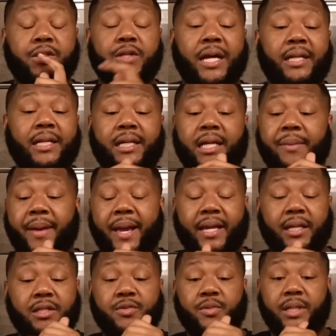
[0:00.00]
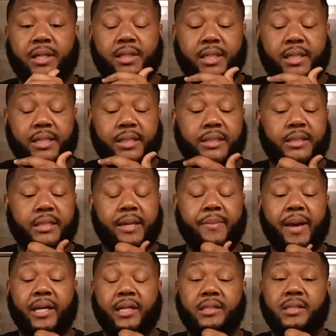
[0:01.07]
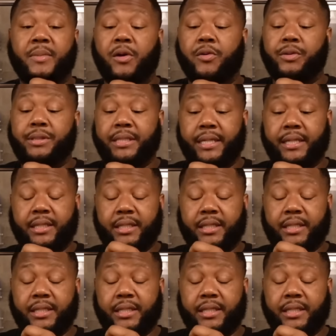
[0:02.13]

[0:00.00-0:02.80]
So I need to get back in the swing of things, get back into my routine